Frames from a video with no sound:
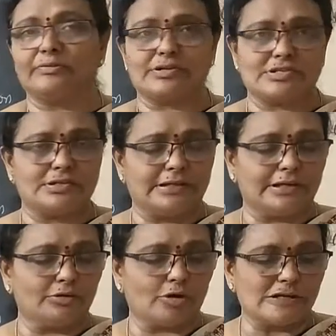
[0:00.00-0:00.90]
She was
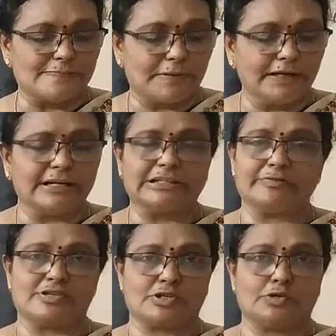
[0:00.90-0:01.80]
taken to the hospital and
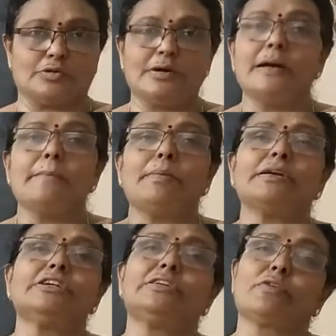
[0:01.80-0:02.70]
she was cured.
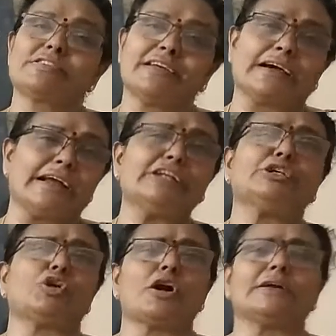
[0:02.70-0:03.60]
But she was in a
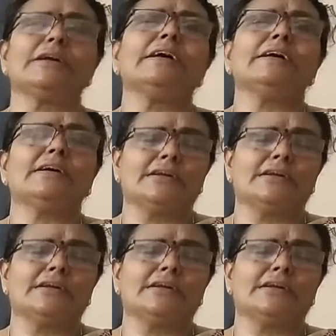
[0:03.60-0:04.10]
great shock.